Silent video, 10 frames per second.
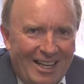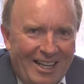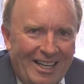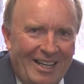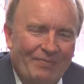
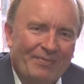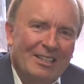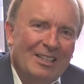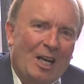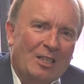
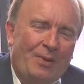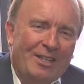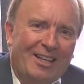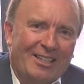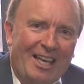As
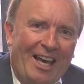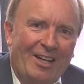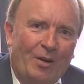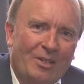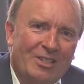best I can,
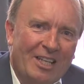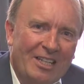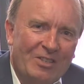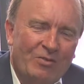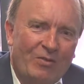I would say
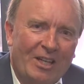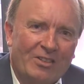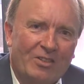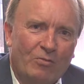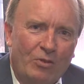this
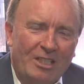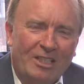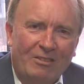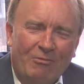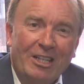reflects the
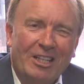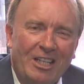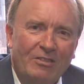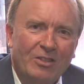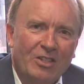Reagan
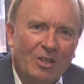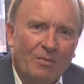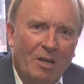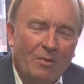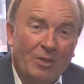eras at the
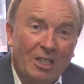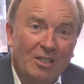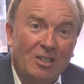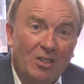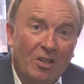moment, which
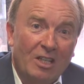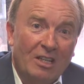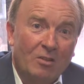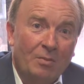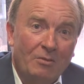actually turned
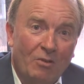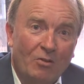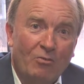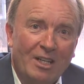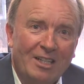out to be
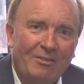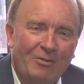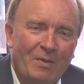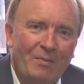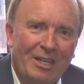Ronald Reagan, if
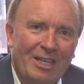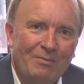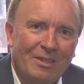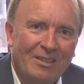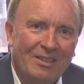you remember
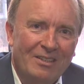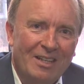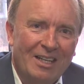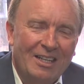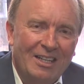him, and
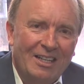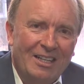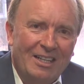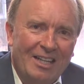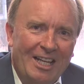
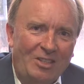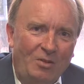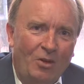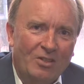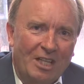that
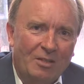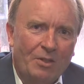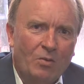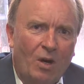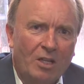actually worked out to
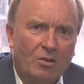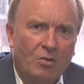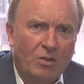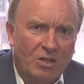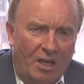be quite a
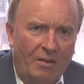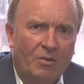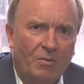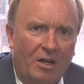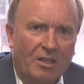good time
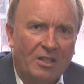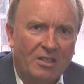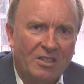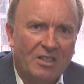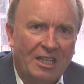for
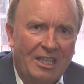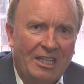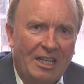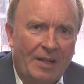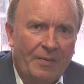markets. They
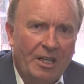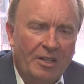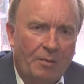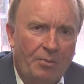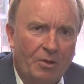
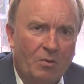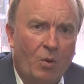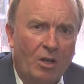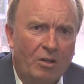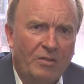built up
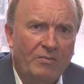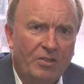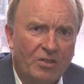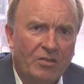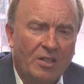quite a lot of
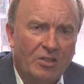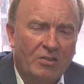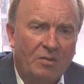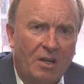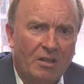
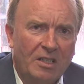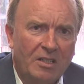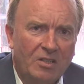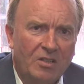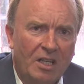infrastructure, and
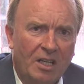markets